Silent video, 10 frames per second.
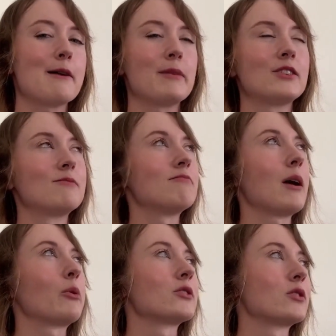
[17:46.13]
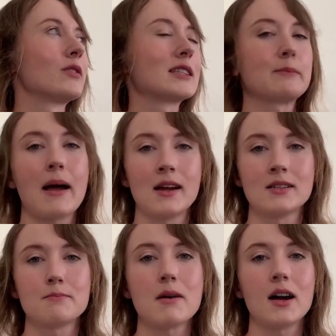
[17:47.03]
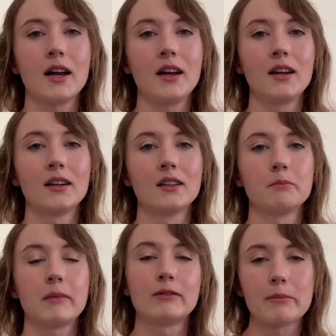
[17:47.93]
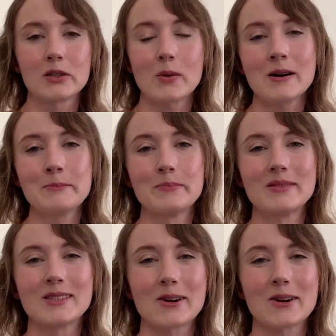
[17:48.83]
and I want to sort of expand my repertoire.